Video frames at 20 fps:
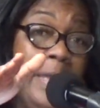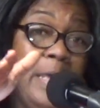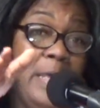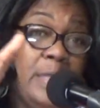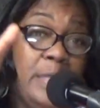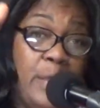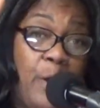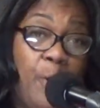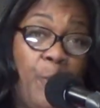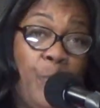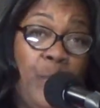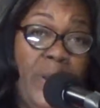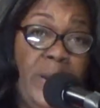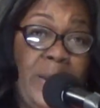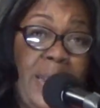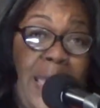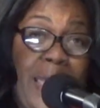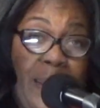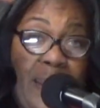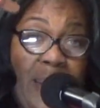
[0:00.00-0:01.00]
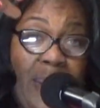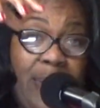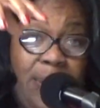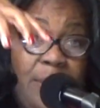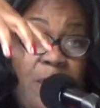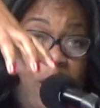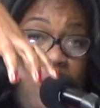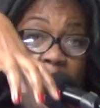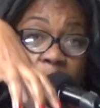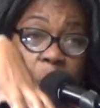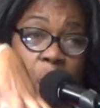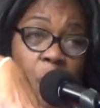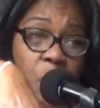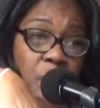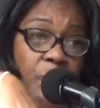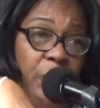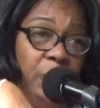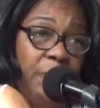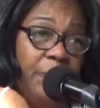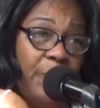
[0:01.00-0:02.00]
So what the
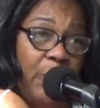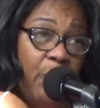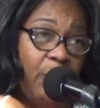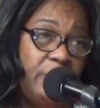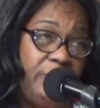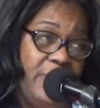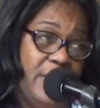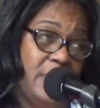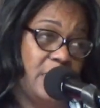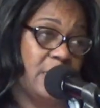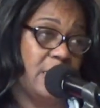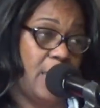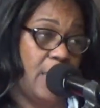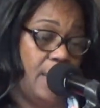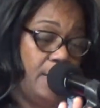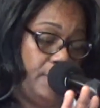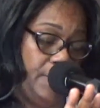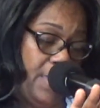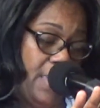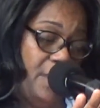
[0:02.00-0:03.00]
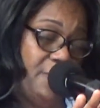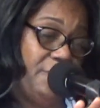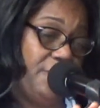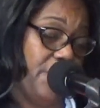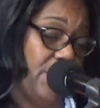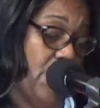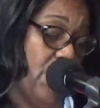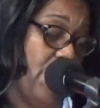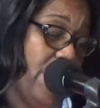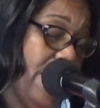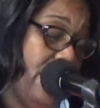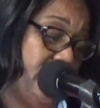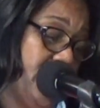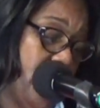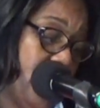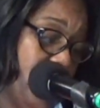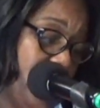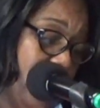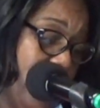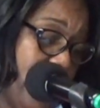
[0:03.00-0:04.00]
overflow of this cup can flow out
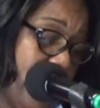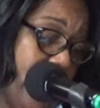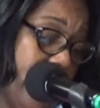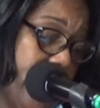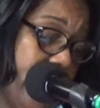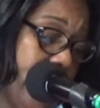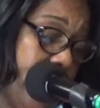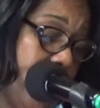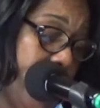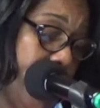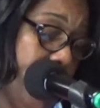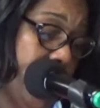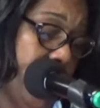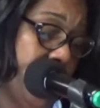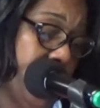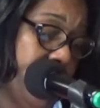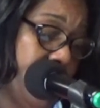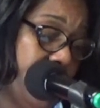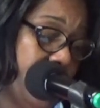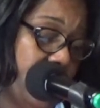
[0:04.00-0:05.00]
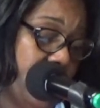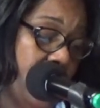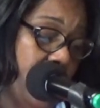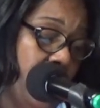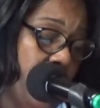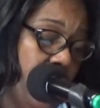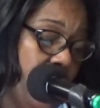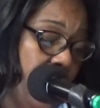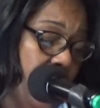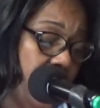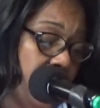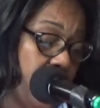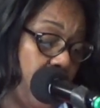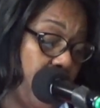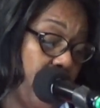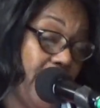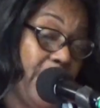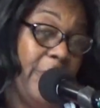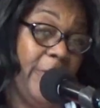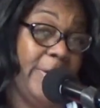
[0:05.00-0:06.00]
to y'all. The
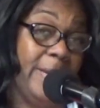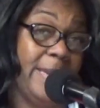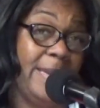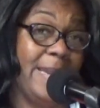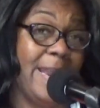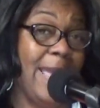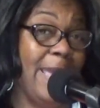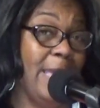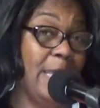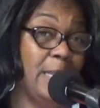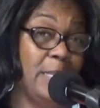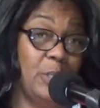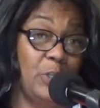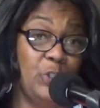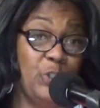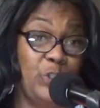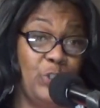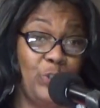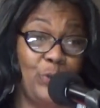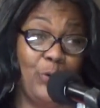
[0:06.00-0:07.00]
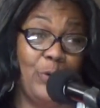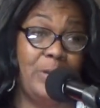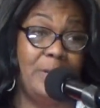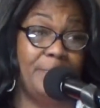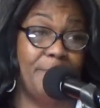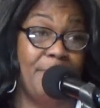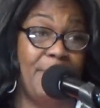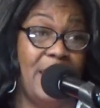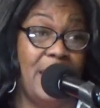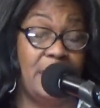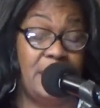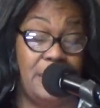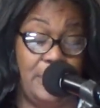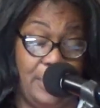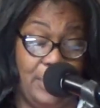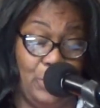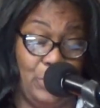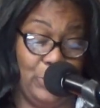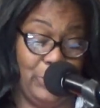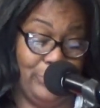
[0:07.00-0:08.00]
word today is a short
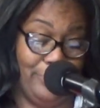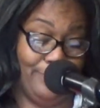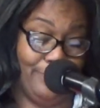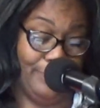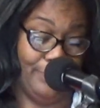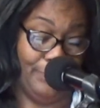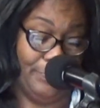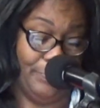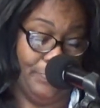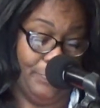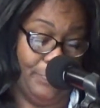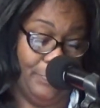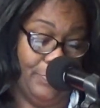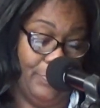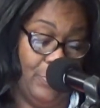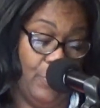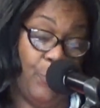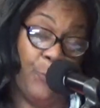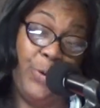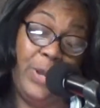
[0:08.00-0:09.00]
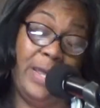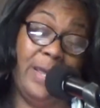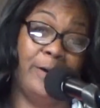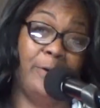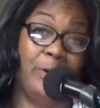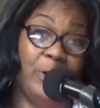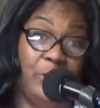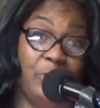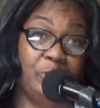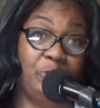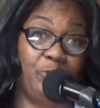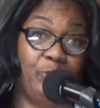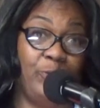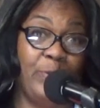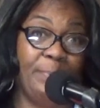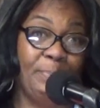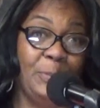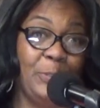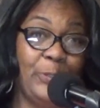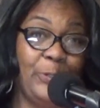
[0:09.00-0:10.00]
message, well, a
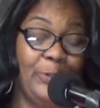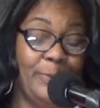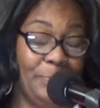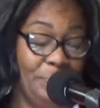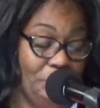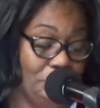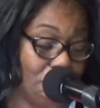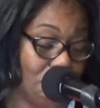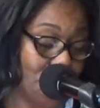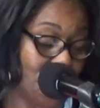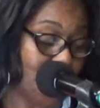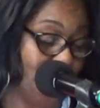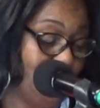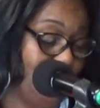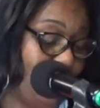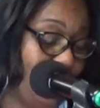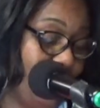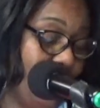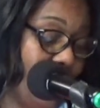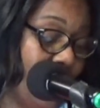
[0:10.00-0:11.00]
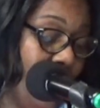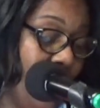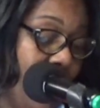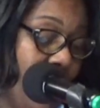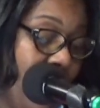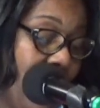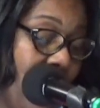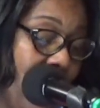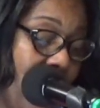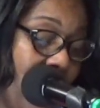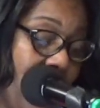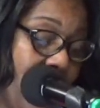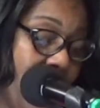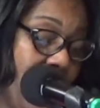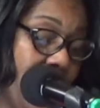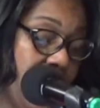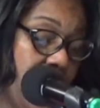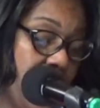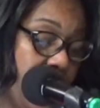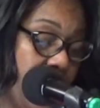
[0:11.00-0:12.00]
scripture, and
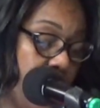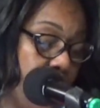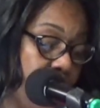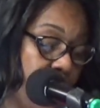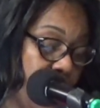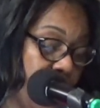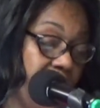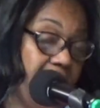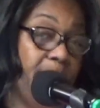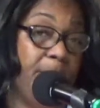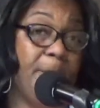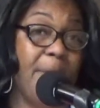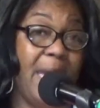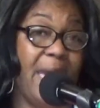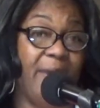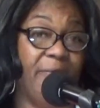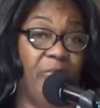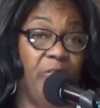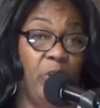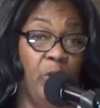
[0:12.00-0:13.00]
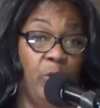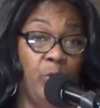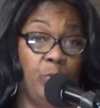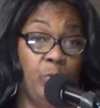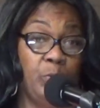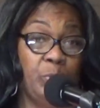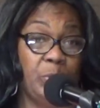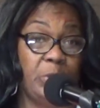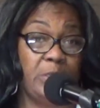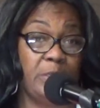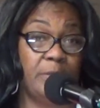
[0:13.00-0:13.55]
it's in the book of Matthew,